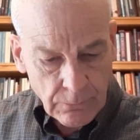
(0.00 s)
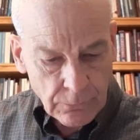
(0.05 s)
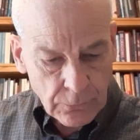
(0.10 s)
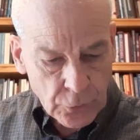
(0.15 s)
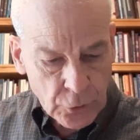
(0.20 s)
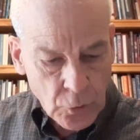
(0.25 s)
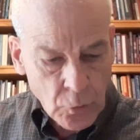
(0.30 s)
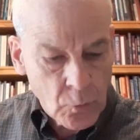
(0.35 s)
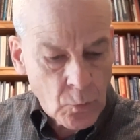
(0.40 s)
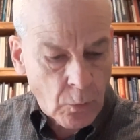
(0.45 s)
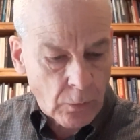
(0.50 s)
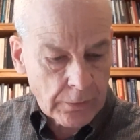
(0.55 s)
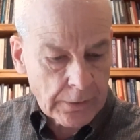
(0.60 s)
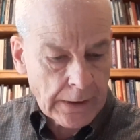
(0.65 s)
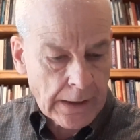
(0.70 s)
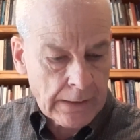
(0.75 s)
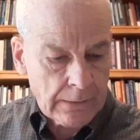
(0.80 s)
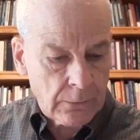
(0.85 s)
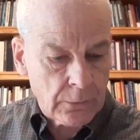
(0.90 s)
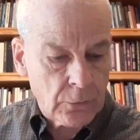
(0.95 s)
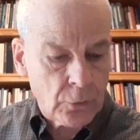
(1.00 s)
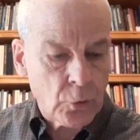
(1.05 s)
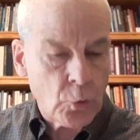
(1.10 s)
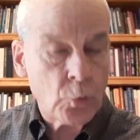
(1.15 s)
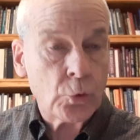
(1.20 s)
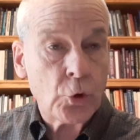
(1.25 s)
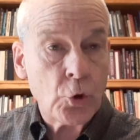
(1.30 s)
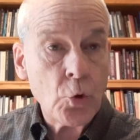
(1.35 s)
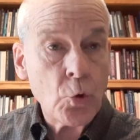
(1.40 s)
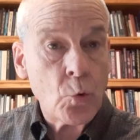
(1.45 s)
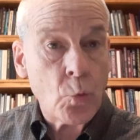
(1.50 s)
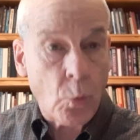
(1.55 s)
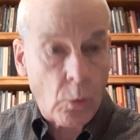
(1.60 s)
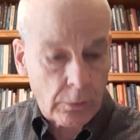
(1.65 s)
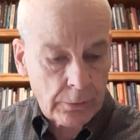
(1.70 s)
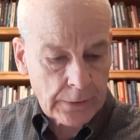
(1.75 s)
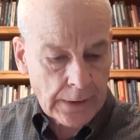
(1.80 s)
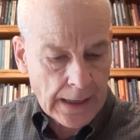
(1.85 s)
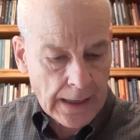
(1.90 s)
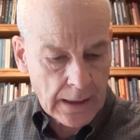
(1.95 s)
two
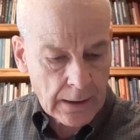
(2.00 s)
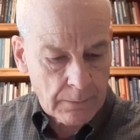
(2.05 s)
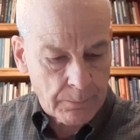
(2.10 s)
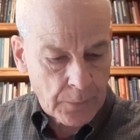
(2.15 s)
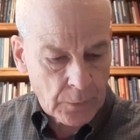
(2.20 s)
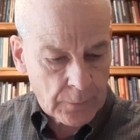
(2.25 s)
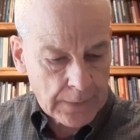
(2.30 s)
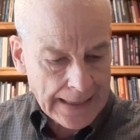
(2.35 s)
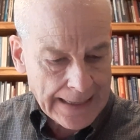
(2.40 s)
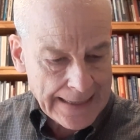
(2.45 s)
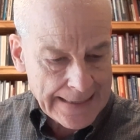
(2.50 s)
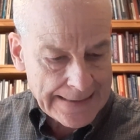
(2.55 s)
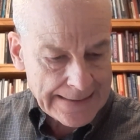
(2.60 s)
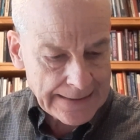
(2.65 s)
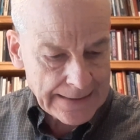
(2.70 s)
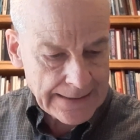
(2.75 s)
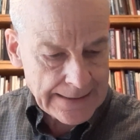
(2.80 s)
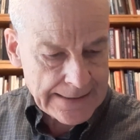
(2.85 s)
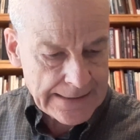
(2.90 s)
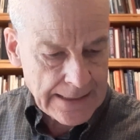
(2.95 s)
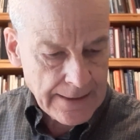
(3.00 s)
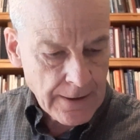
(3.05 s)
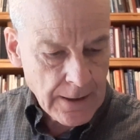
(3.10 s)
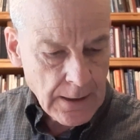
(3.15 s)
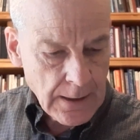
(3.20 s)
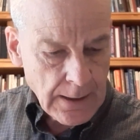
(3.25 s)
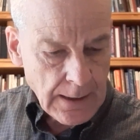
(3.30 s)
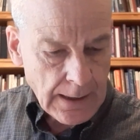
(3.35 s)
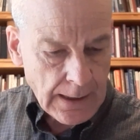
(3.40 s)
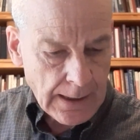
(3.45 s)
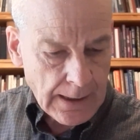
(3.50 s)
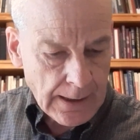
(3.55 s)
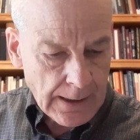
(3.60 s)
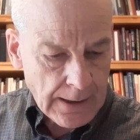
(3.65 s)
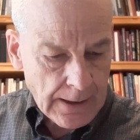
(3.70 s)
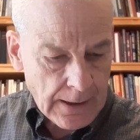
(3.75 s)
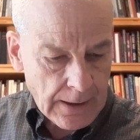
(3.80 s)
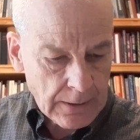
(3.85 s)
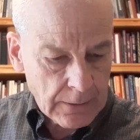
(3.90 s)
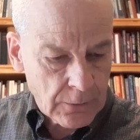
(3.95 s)
coordinated mutations
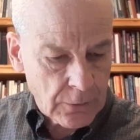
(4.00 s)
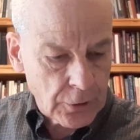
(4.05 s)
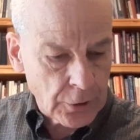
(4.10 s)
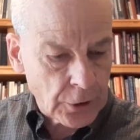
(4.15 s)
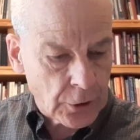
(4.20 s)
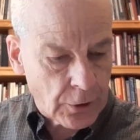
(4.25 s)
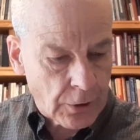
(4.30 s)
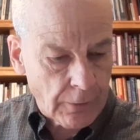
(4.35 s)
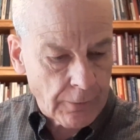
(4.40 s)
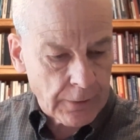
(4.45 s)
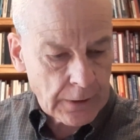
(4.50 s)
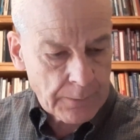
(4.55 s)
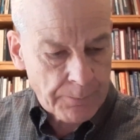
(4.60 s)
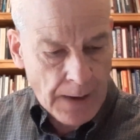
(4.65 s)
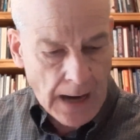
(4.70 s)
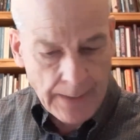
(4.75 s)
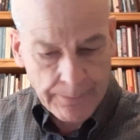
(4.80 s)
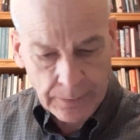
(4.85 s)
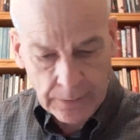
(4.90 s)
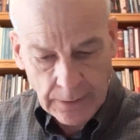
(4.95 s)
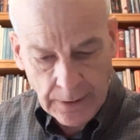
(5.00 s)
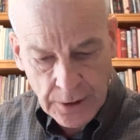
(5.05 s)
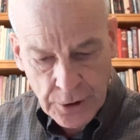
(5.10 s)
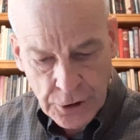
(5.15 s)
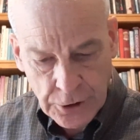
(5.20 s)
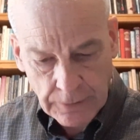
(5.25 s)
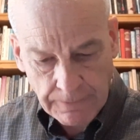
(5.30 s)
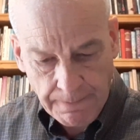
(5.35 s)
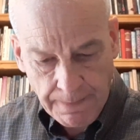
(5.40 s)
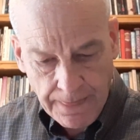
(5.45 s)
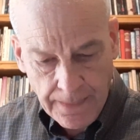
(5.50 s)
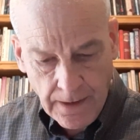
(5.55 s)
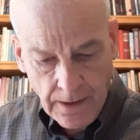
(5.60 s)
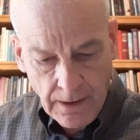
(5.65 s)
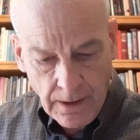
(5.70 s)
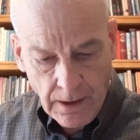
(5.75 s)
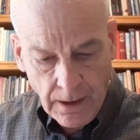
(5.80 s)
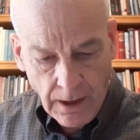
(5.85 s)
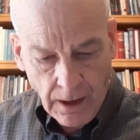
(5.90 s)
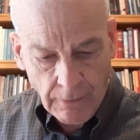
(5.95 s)
could occur in a population
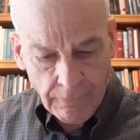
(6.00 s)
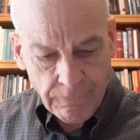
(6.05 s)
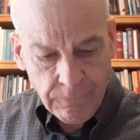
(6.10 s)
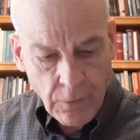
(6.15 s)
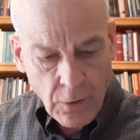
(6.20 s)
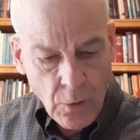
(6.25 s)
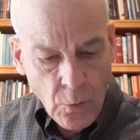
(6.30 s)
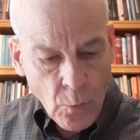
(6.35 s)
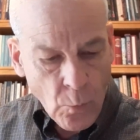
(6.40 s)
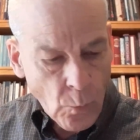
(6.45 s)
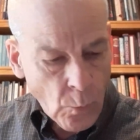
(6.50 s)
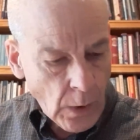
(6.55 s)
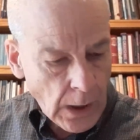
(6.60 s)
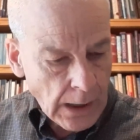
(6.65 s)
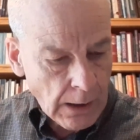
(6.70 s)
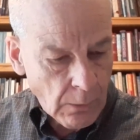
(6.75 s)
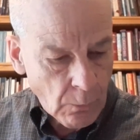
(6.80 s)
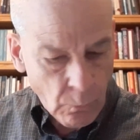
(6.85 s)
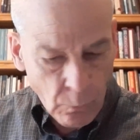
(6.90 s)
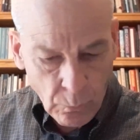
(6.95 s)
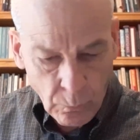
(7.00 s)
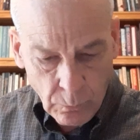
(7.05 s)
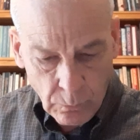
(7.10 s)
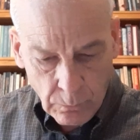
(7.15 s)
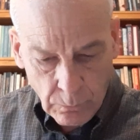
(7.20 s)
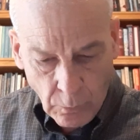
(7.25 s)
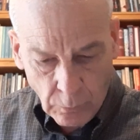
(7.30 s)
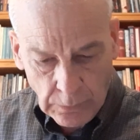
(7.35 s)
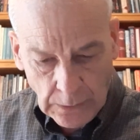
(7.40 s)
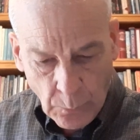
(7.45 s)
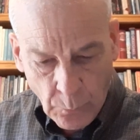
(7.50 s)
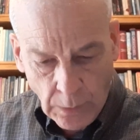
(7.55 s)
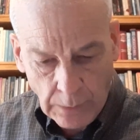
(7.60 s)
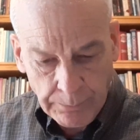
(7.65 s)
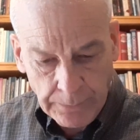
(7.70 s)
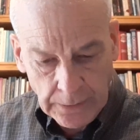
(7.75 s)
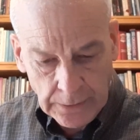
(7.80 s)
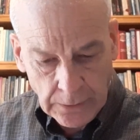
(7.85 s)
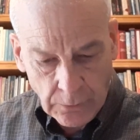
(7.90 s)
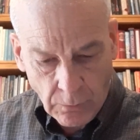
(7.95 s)
of only 1
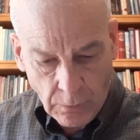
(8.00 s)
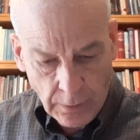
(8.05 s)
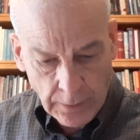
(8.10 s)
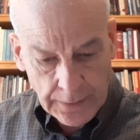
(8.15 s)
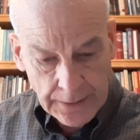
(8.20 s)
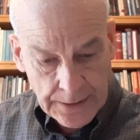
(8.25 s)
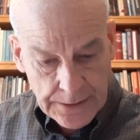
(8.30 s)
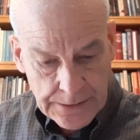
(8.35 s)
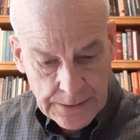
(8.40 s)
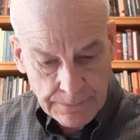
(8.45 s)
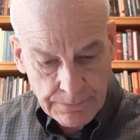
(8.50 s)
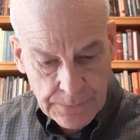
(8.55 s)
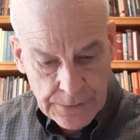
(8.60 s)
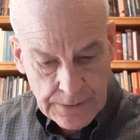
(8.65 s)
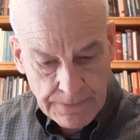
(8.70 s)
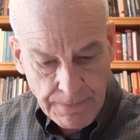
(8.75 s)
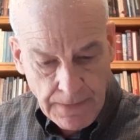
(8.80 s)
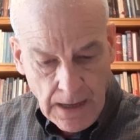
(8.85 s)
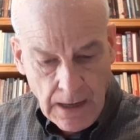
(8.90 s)
million organisms.